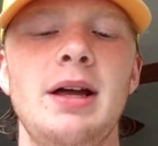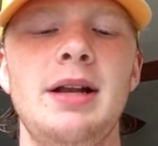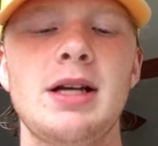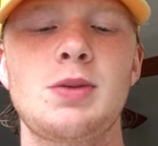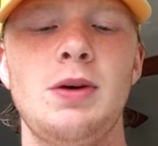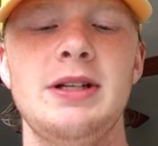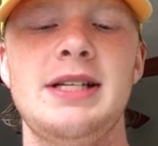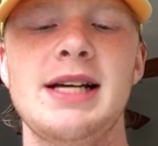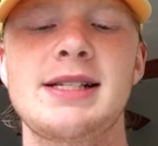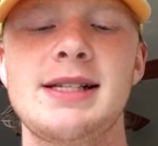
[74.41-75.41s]
Next one,
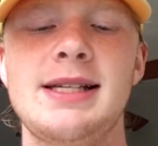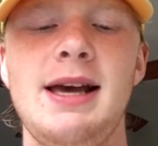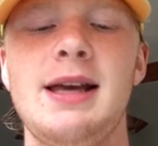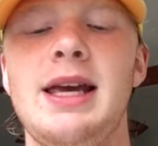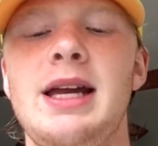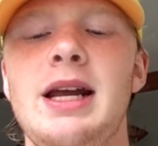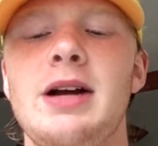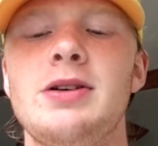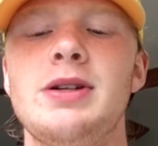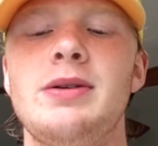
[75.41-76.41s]
Texas Tech and
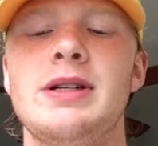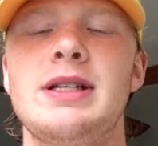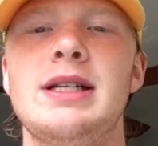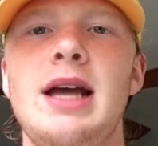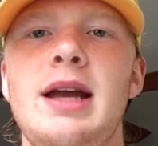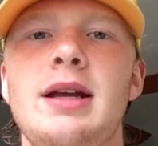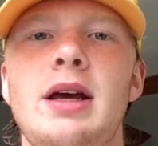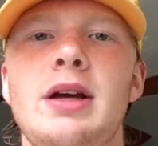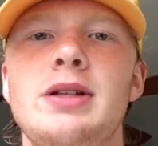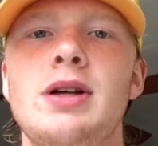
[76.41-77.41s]
Arizona State.
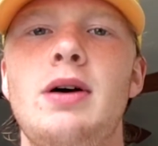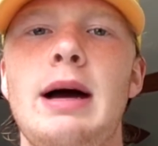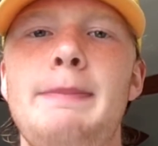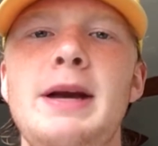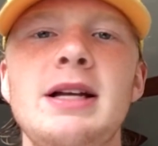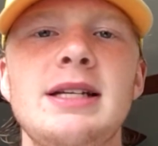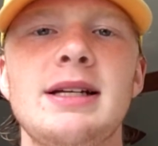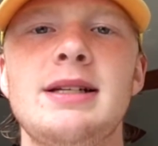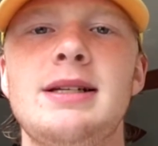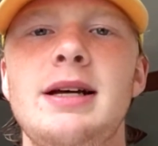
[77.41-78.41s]
So I picked
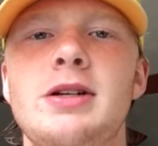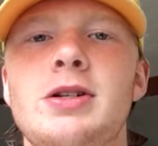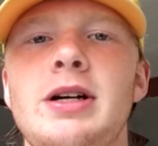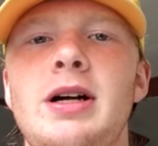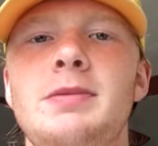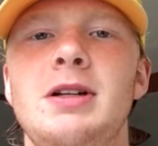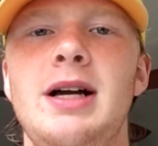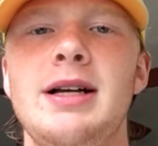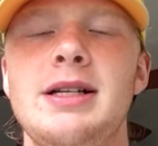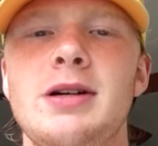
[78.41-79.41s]
Texas Tech straight up. The
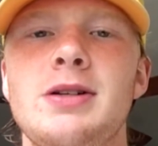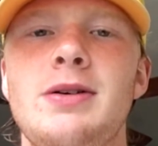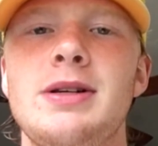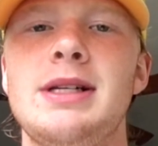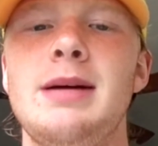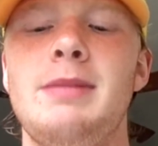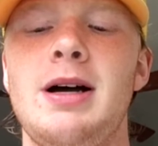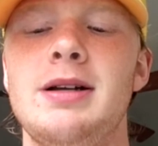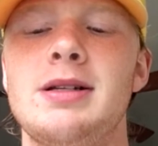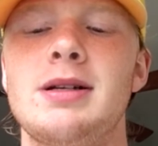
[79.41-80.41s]
line is Arizona State
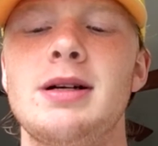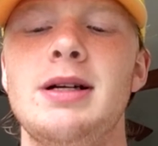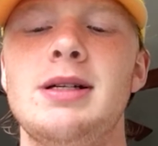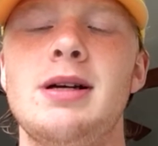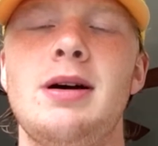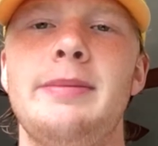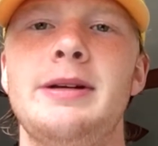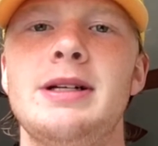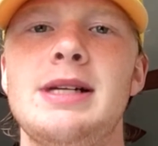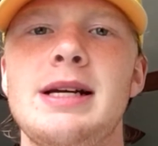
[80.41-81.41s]
minus 3, so I'm
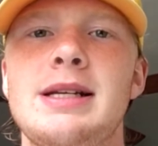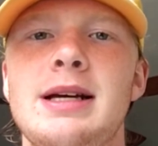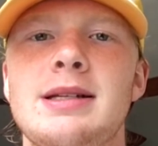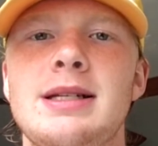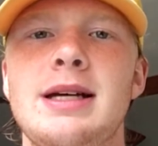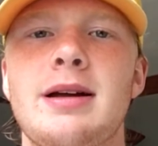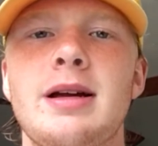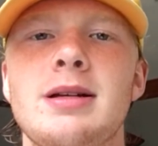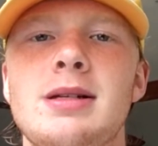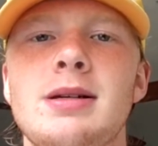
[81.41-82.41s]
going to take Texas Tech
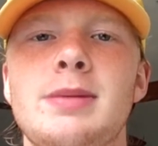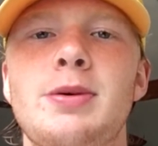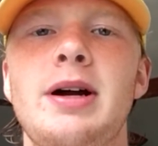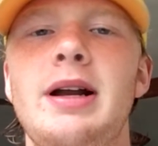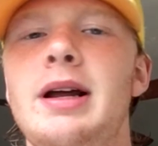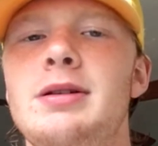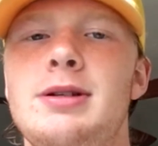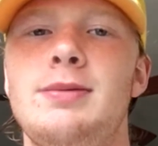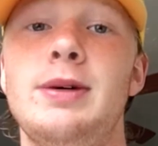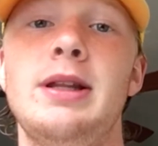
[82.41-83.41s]
against the spread and
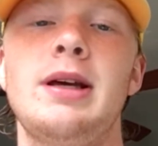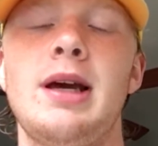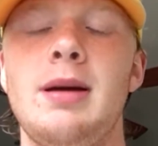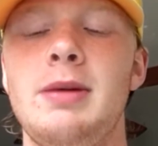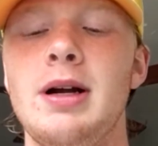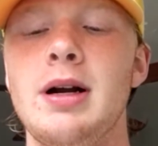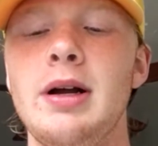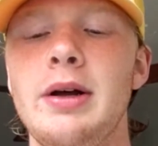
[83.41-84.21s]
to win the game here.